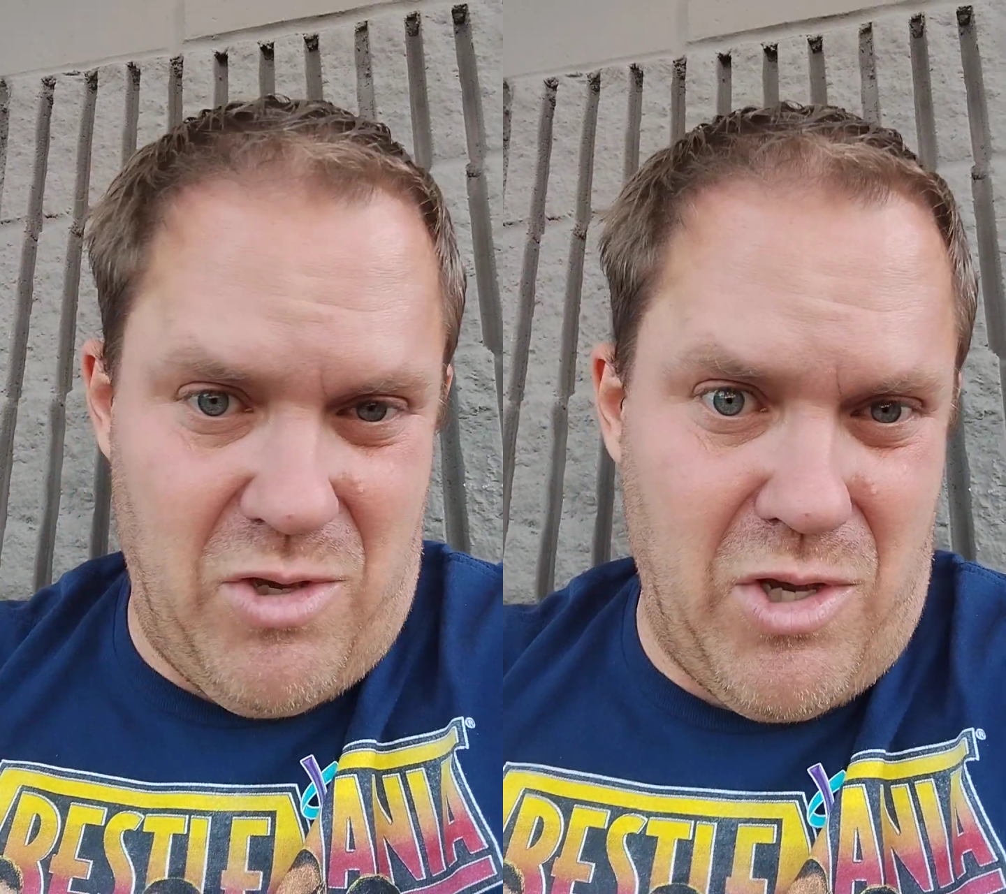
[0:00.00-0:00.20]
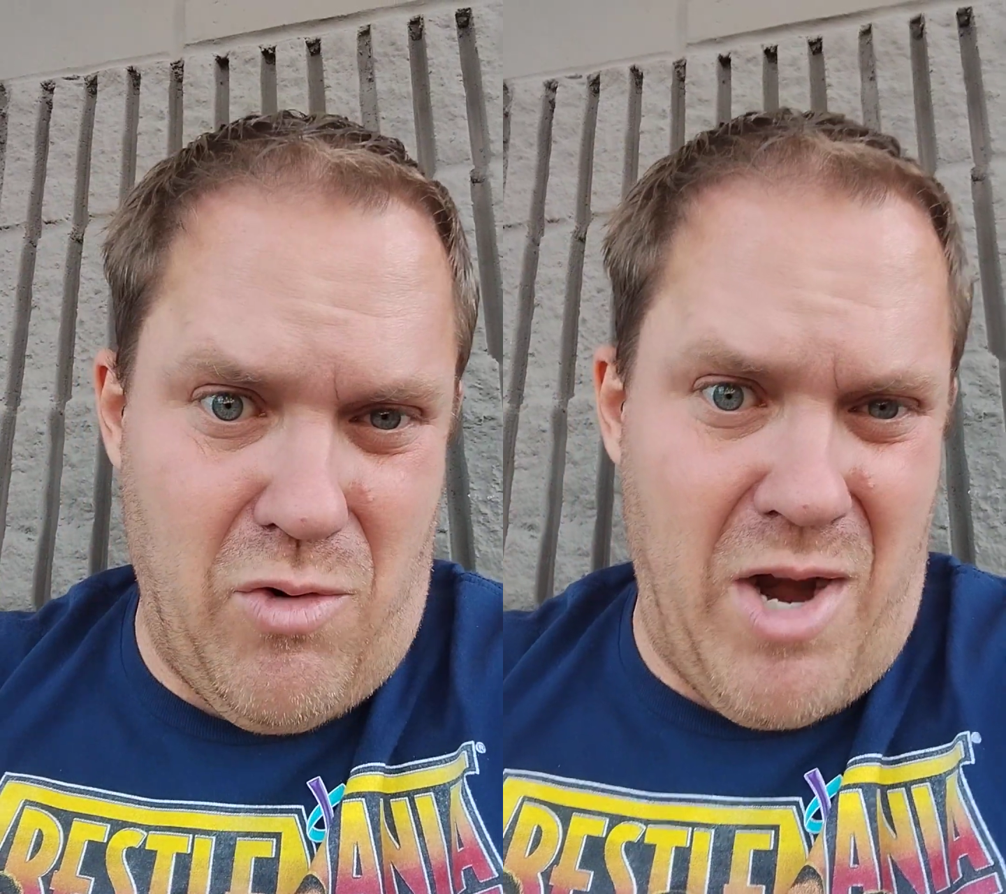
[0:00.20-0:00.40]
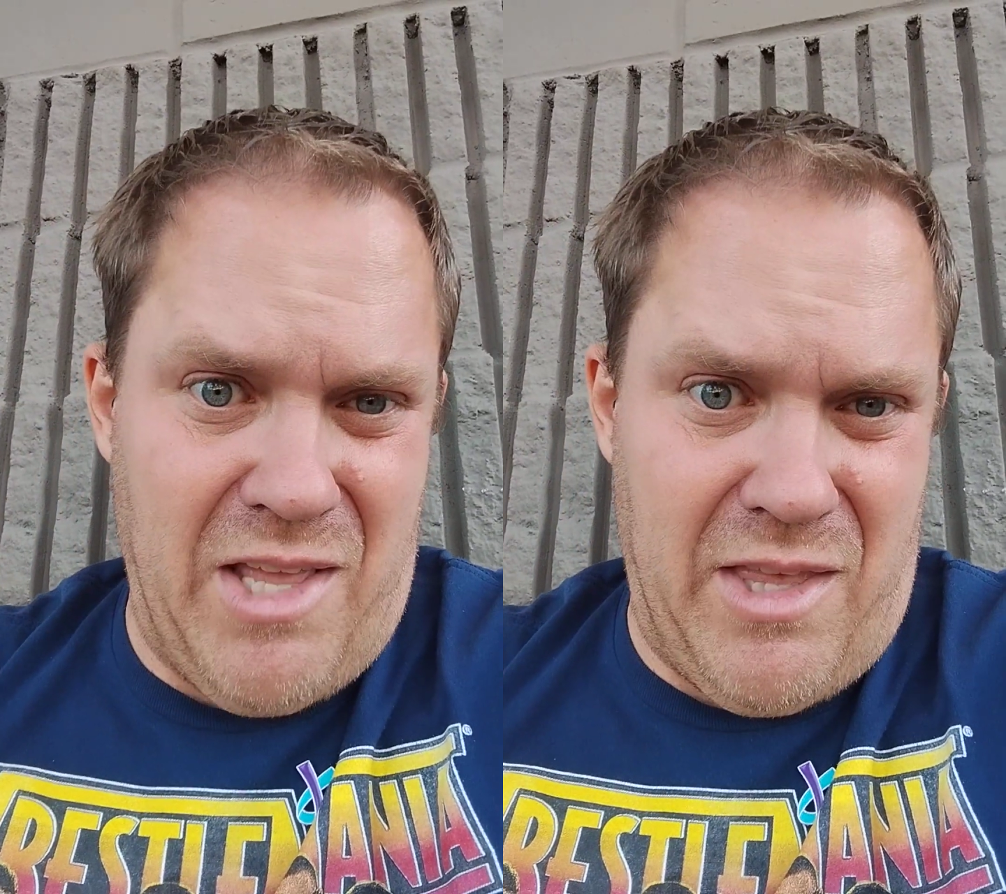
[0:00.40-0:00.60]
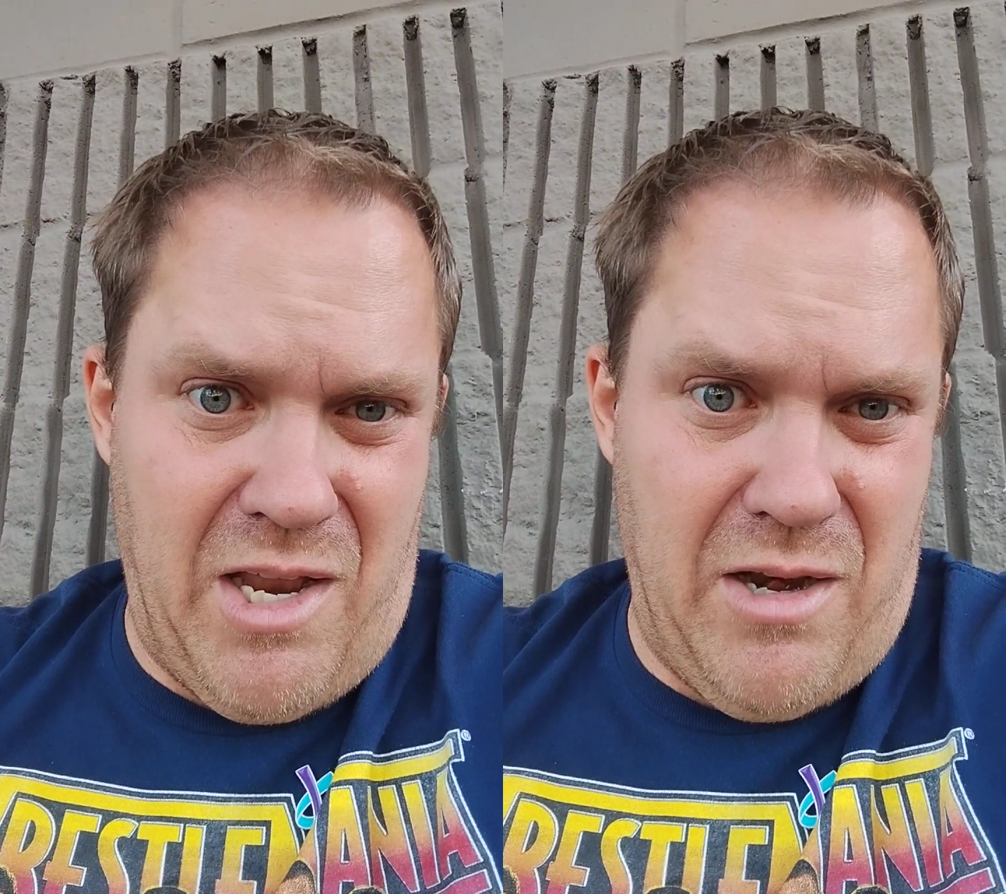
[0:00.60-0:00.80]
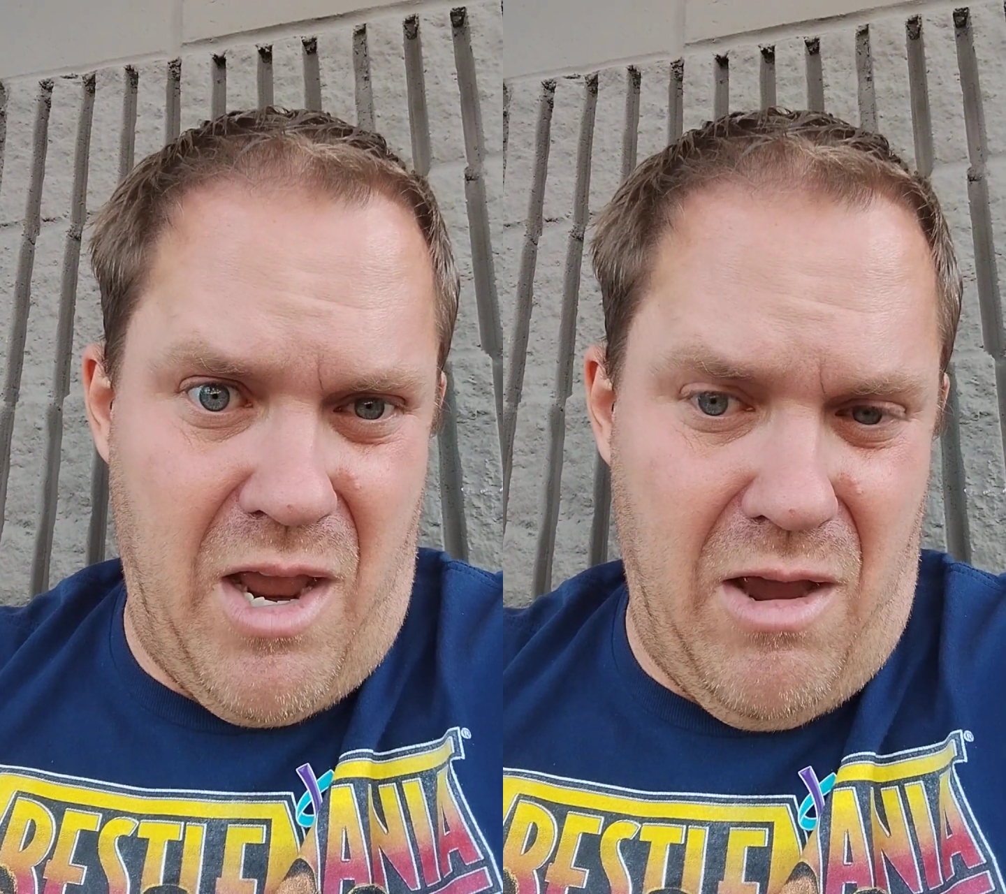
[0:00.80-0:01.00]
You can write
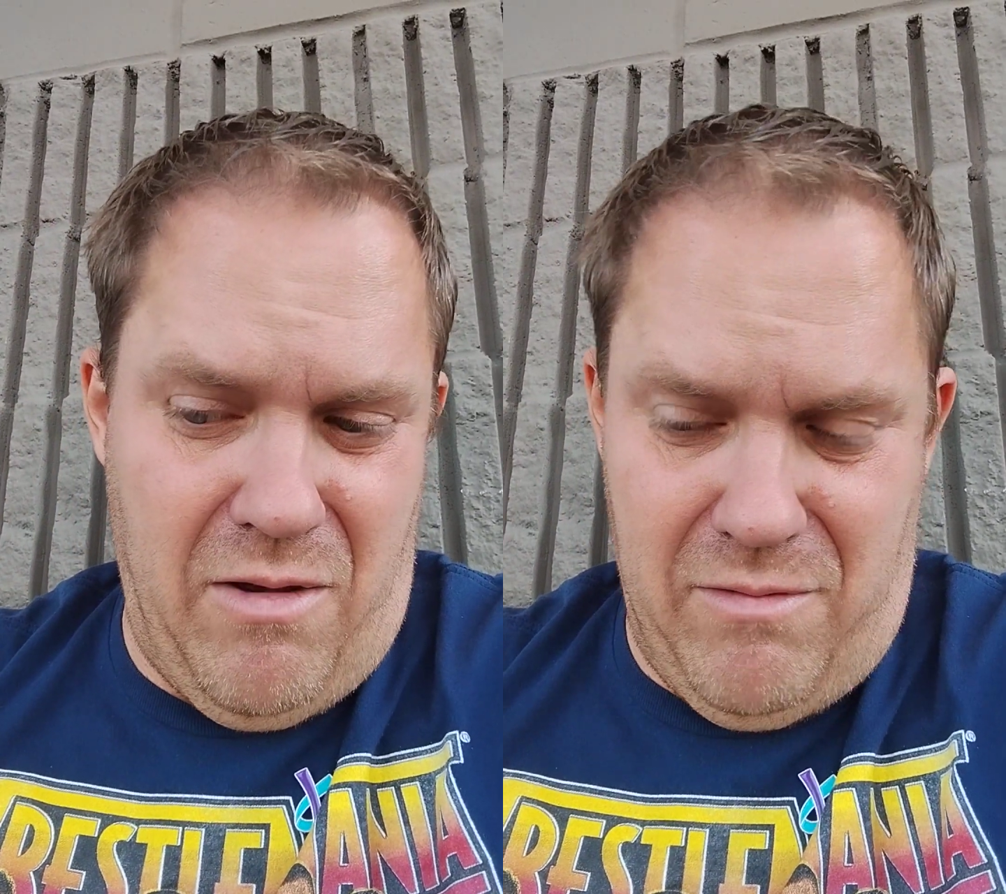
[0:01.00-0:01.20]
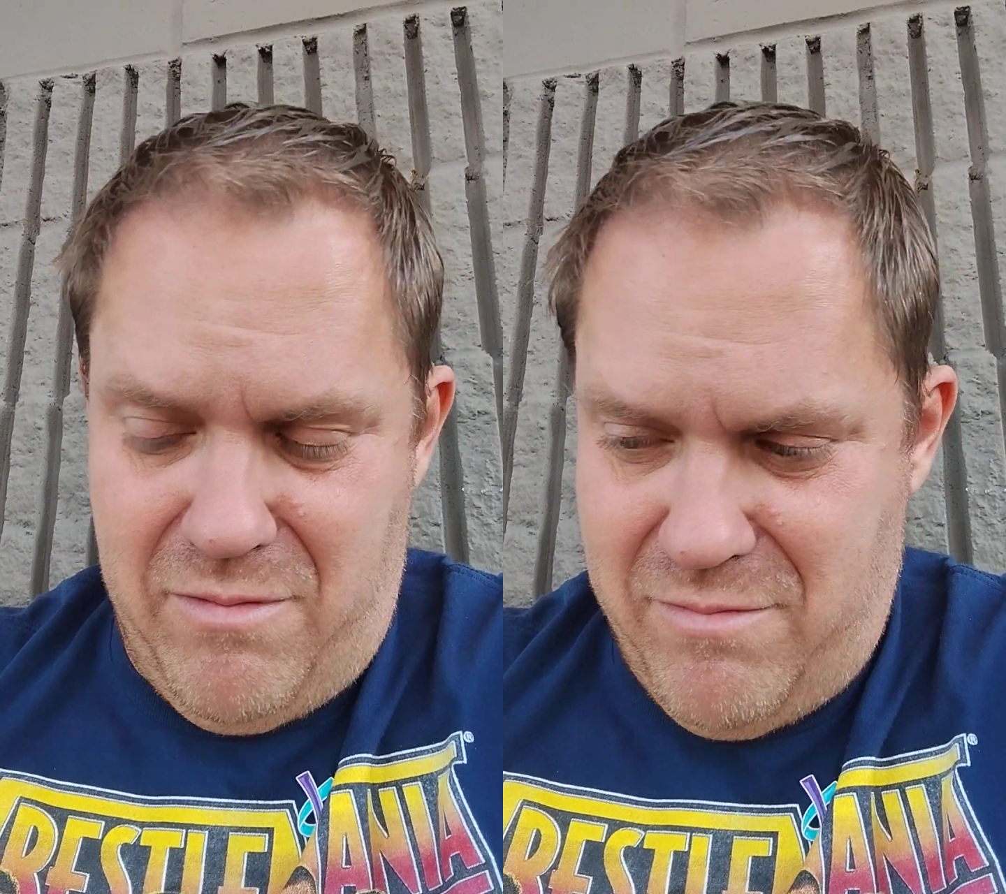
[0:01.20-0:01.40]
that down.